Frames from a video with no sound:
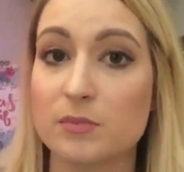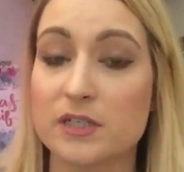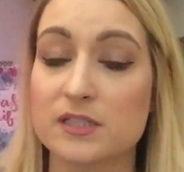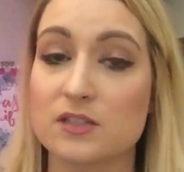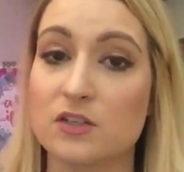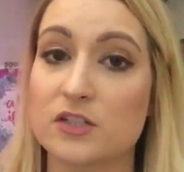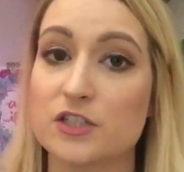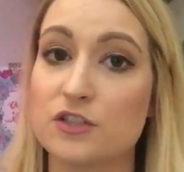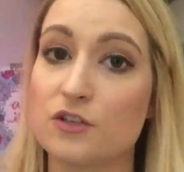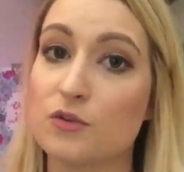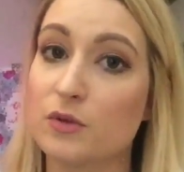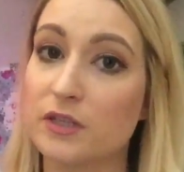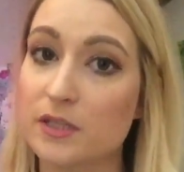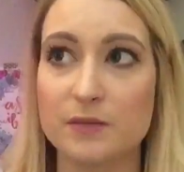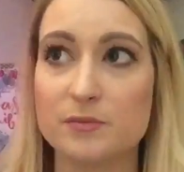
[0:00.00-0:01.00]
but as long as you
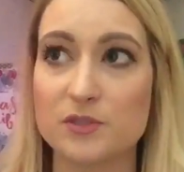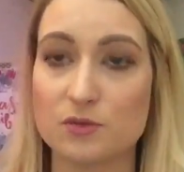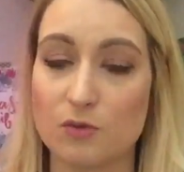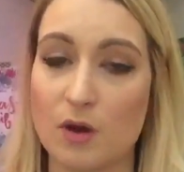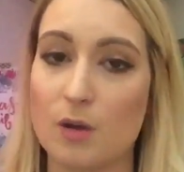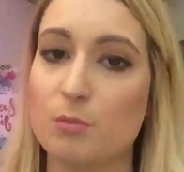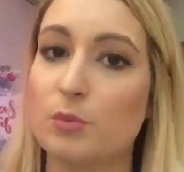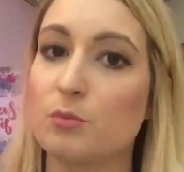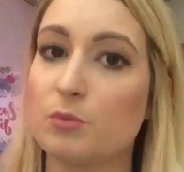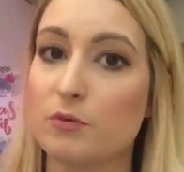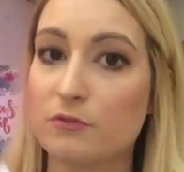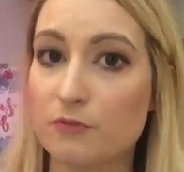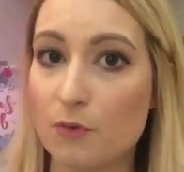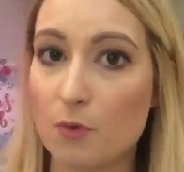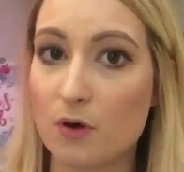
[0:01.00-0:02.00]
do a lip scrub
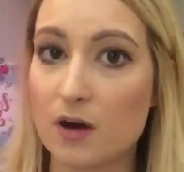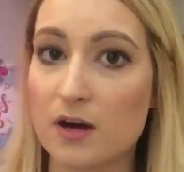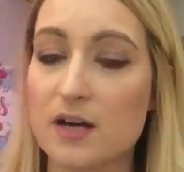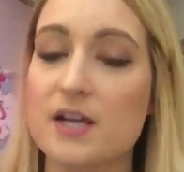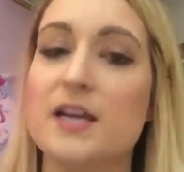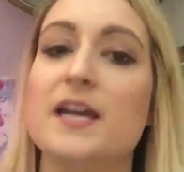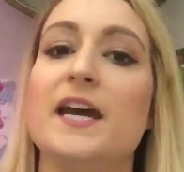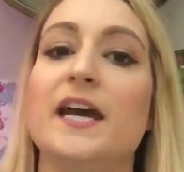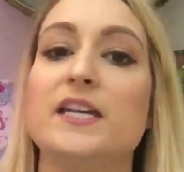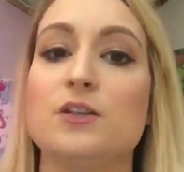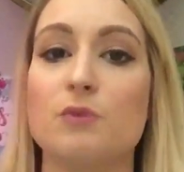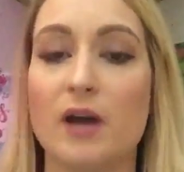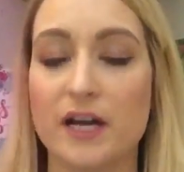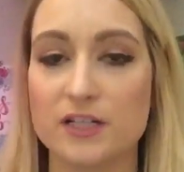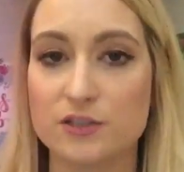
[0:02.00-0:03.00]
before and
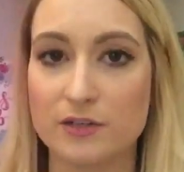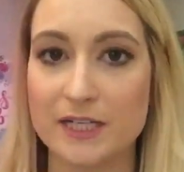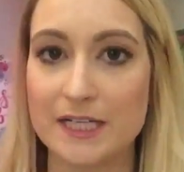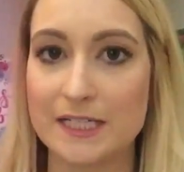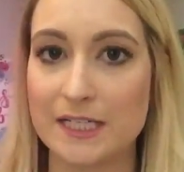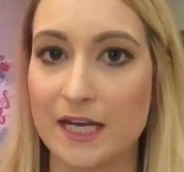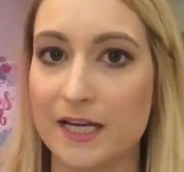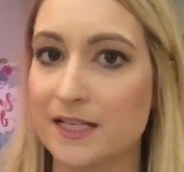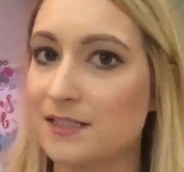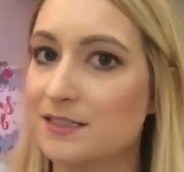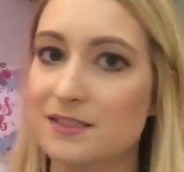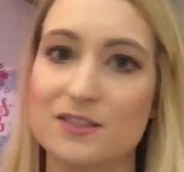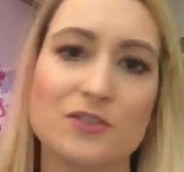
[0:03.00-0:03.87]
you hydrate at night,